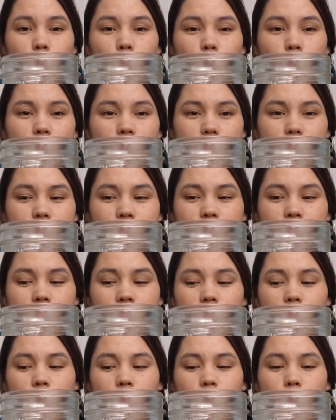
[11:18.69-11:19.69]
Which
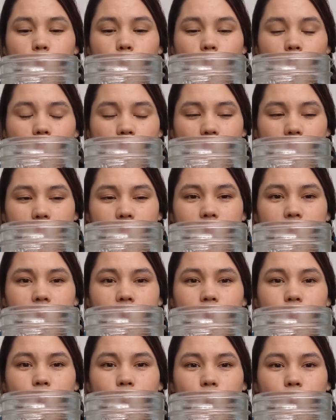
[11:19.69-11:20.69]
one
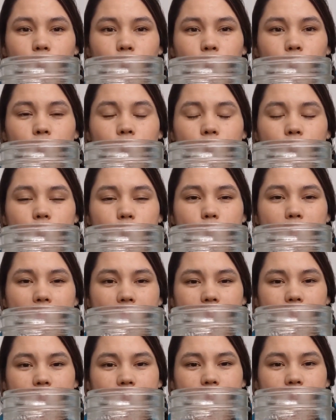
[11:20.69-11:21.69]
grew the
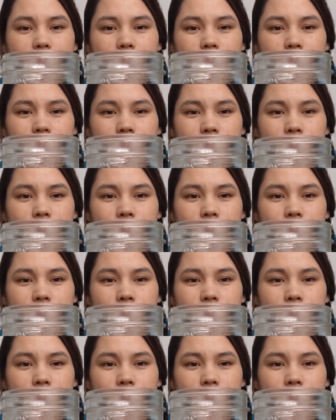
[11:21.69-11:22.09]
best?